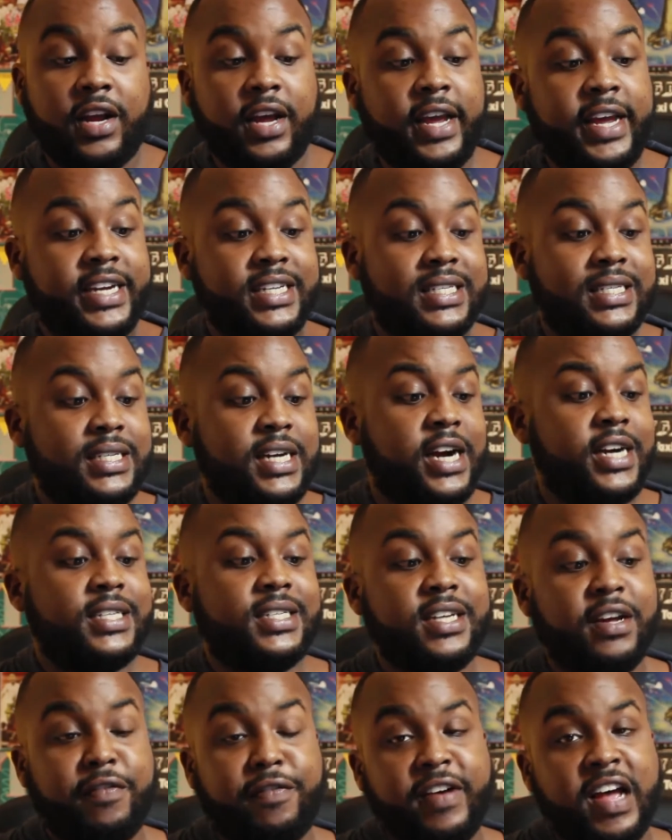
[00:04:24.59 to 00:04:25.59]
It
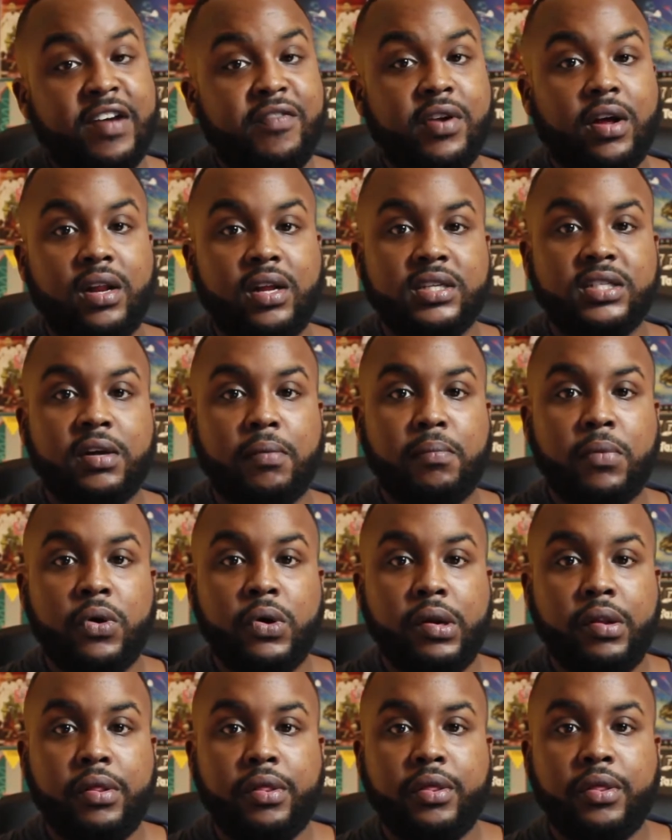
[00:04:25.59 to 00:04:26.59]
starts at $5 a
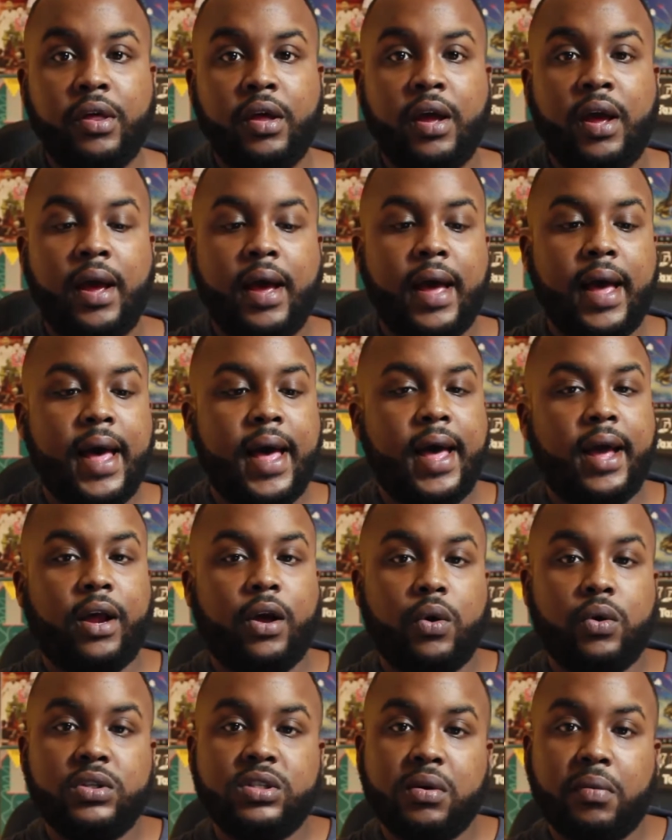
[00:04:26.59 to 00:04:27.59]
month
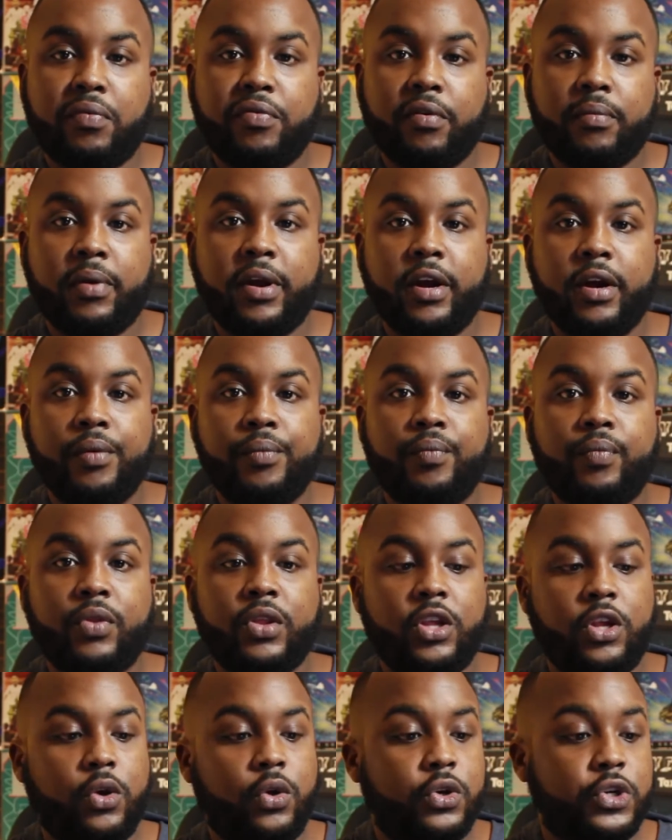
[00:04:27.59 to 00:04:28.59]
and goes up from there.
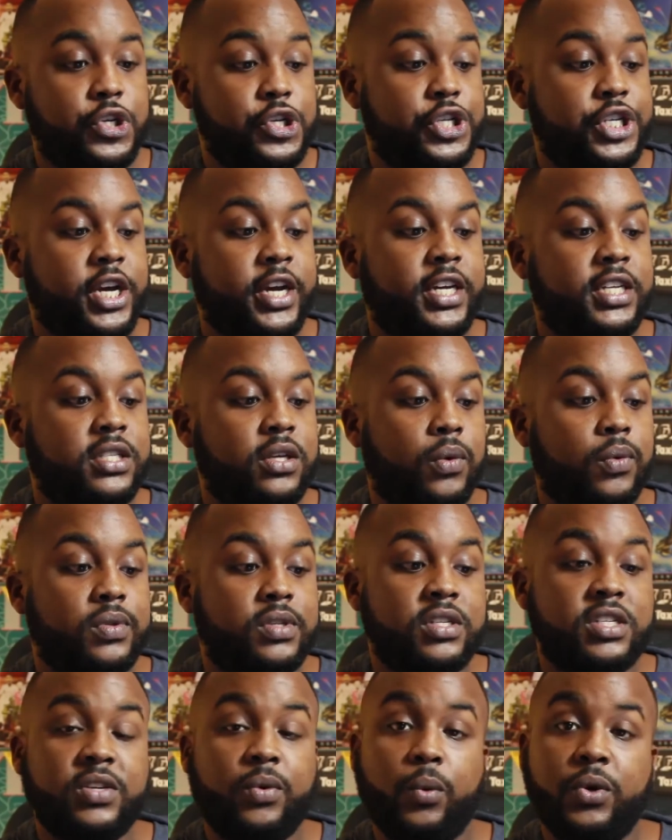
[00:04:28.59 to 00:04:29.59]
You should check it out
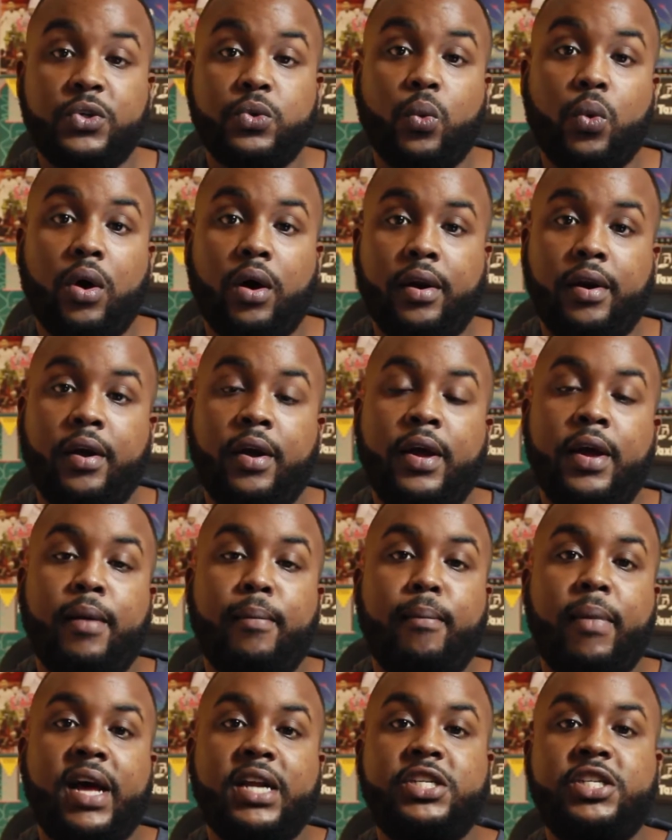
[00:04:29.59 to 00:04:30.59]
to see which one
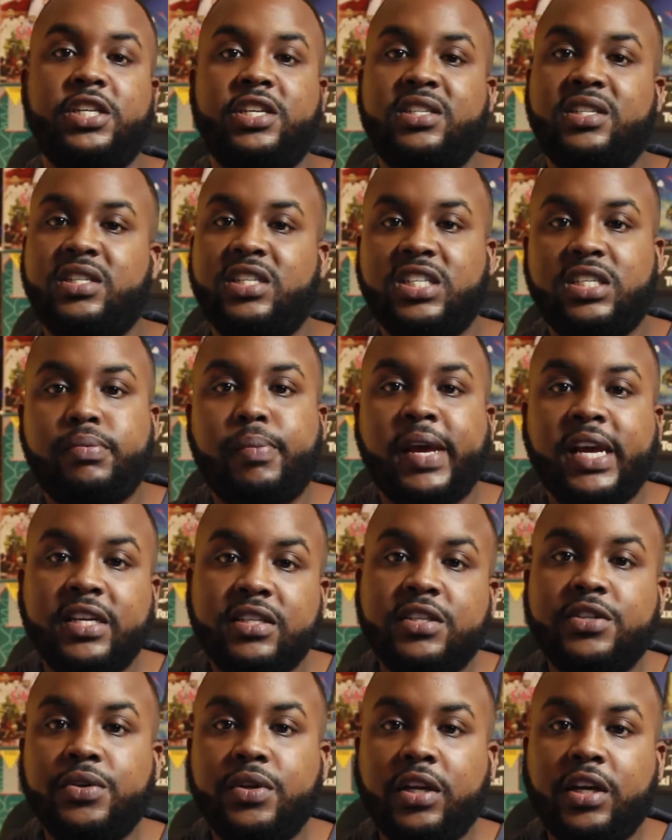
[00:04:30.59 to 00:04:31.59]
matches the
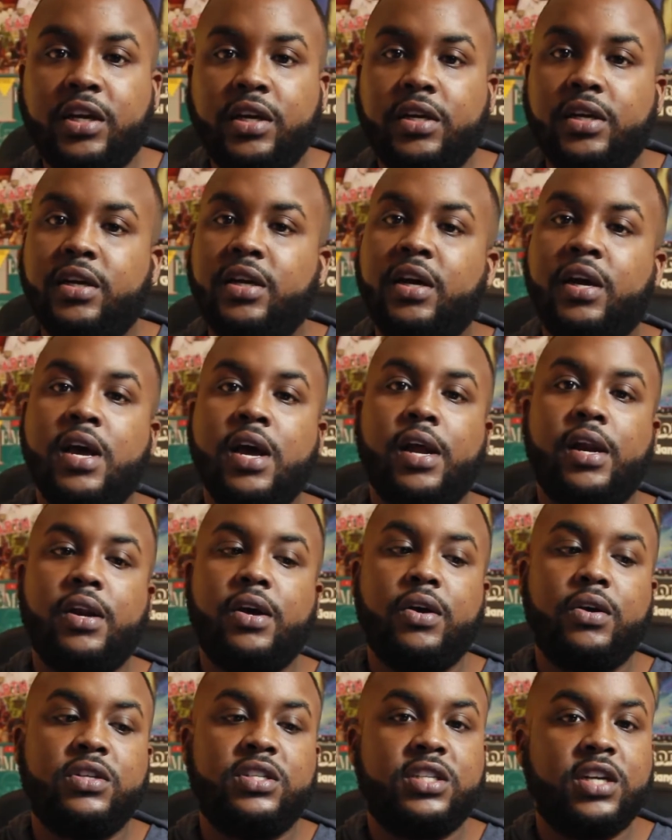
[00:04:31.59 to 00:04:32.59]
space you need,
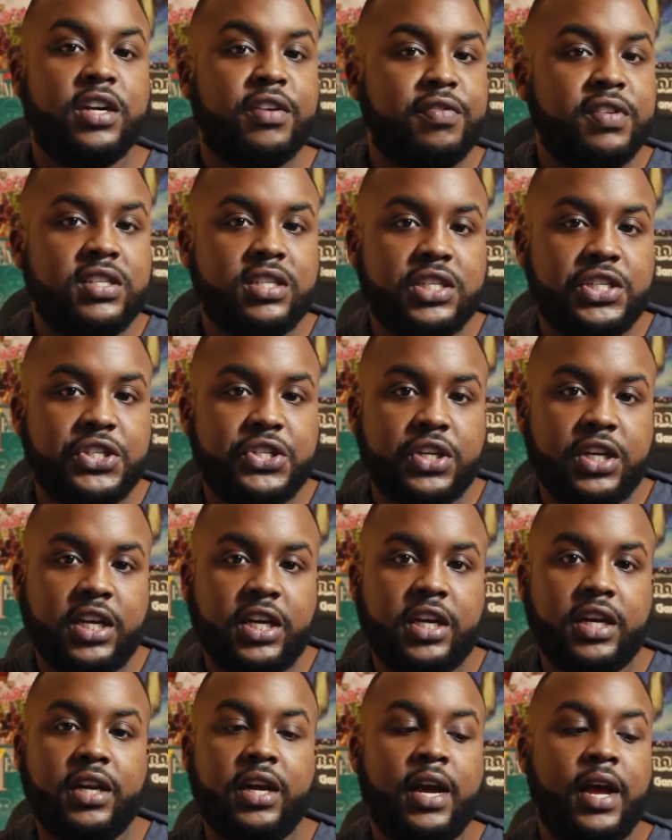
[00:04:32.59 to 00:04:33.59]
the services you
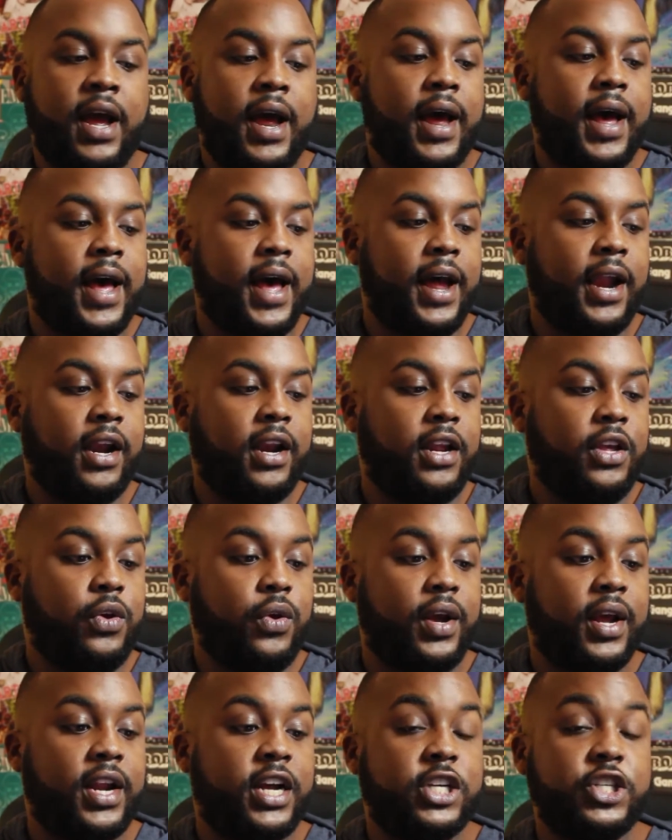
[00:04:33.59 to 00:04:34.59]
need, and
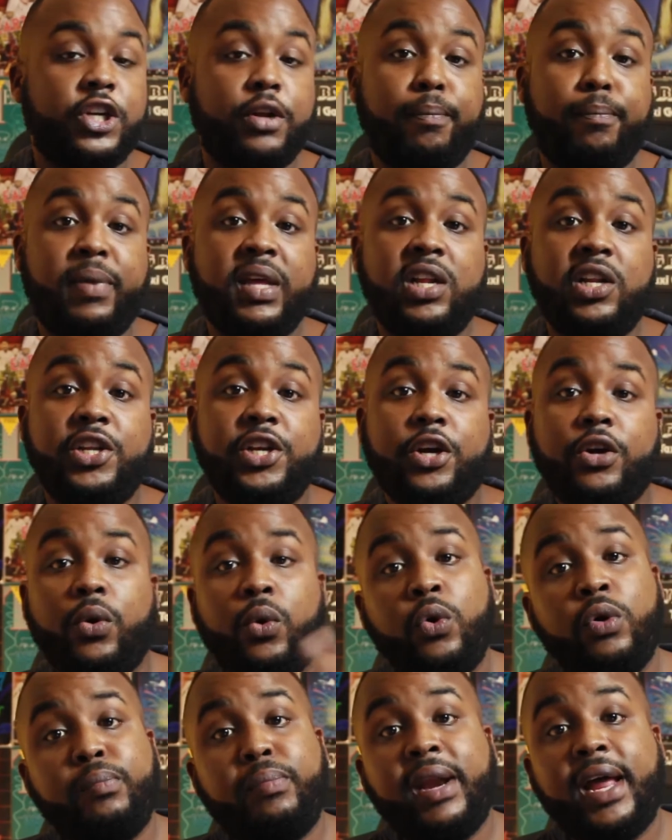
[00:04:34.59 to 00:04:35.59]
you can actually build your
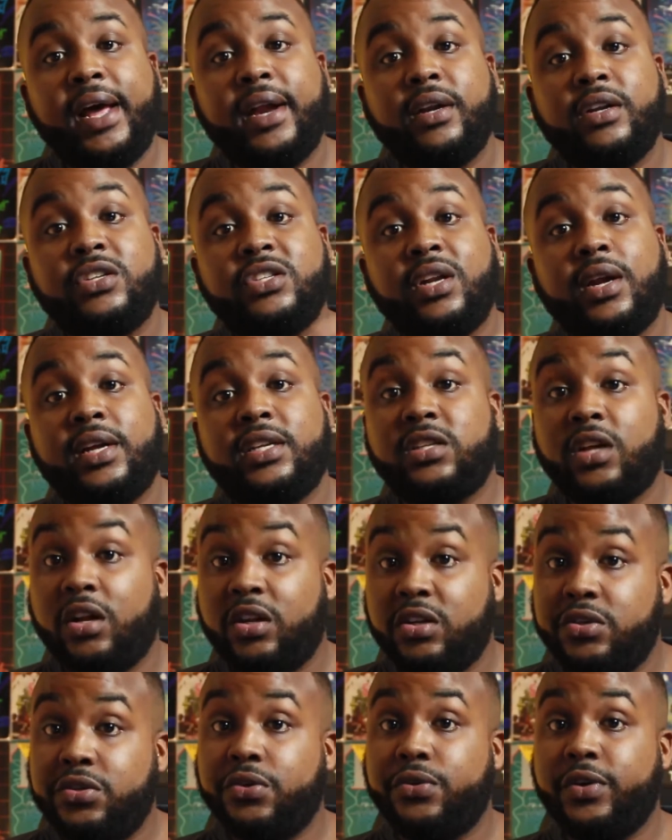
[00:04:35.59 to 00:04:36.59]
own plan. So that's
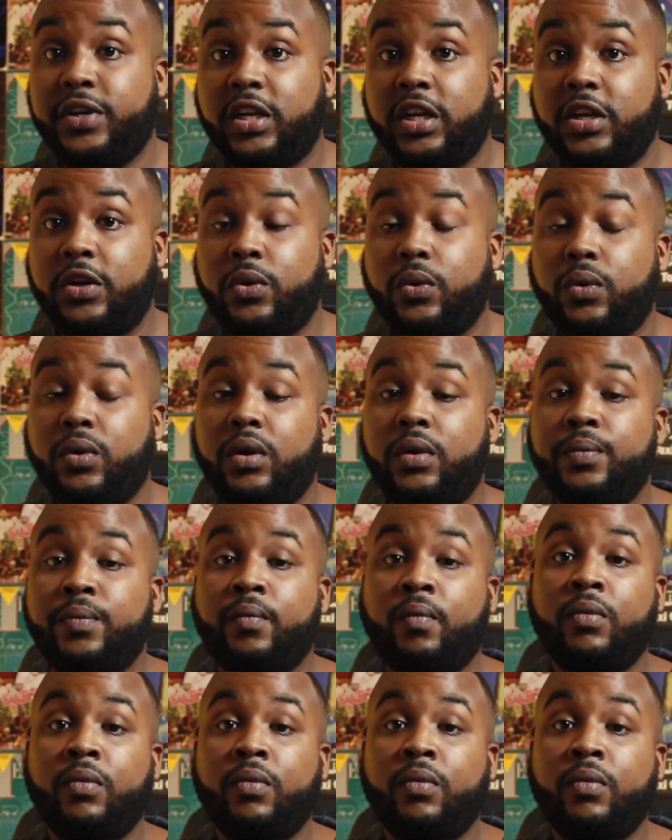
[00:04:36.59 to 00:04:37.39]
also really cool.